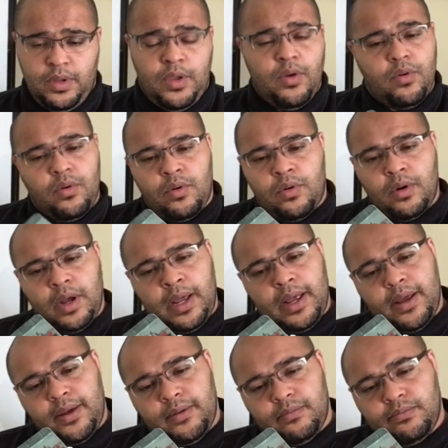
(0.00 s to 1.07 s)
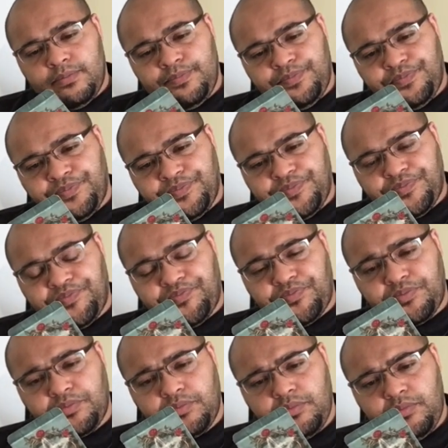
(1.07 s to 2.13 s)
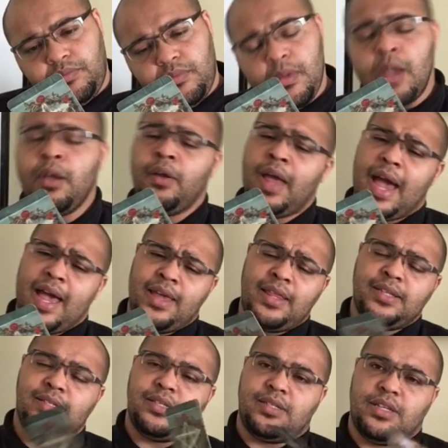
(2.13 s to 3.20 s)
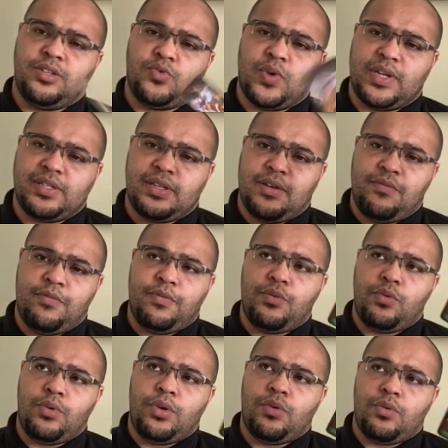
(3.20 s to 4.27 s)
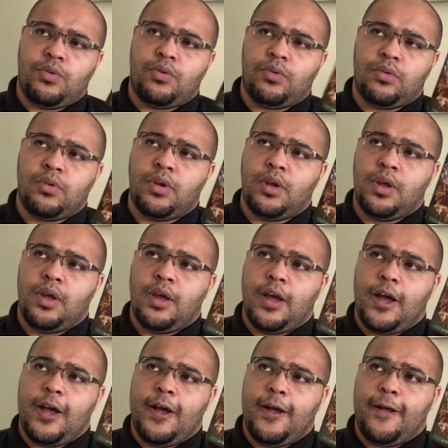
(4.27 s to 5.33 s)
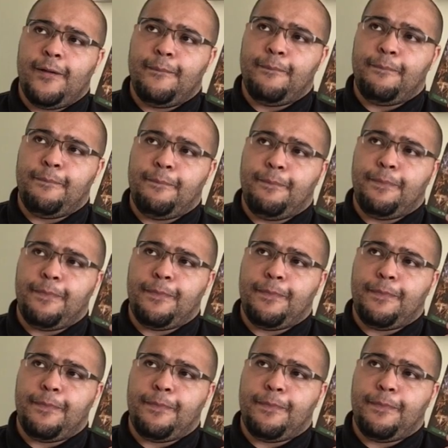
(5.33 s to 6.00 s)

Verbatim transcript: your um okay, this is interesting, for your um